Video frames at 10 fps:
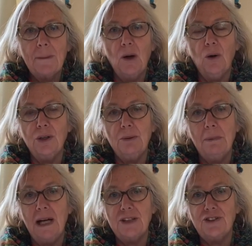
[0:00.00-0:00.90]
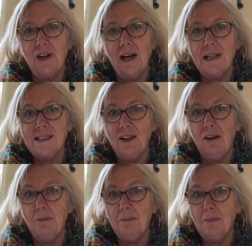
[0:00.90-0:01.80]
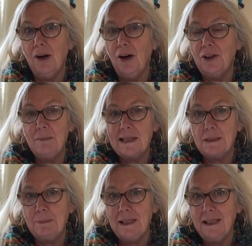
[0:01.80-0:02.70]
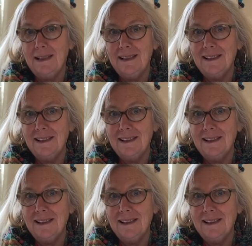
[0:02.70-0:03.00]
or you might try some onomatopoeia,